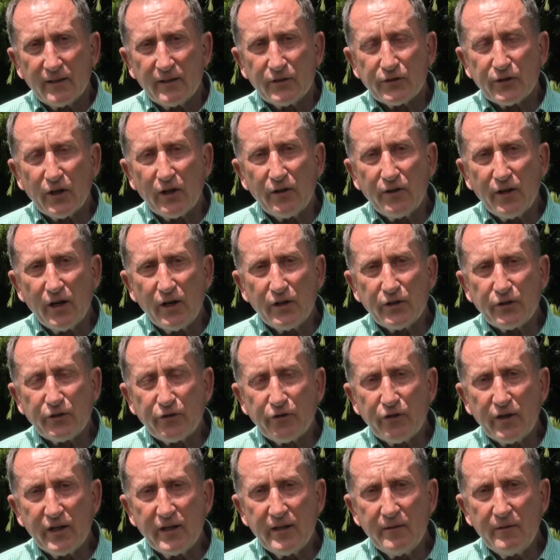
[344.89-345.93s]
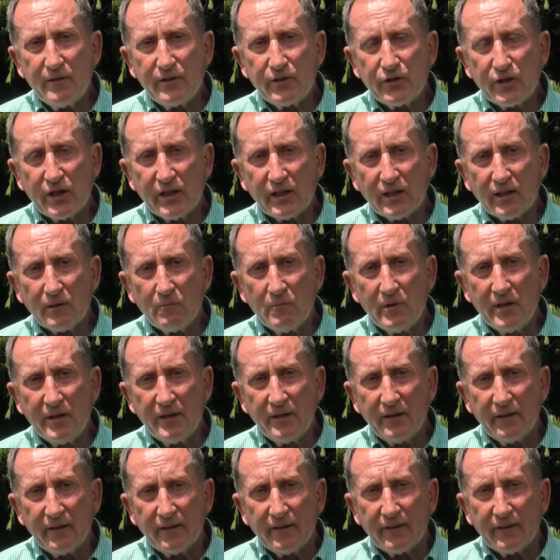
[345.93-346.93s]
So those three gentlemen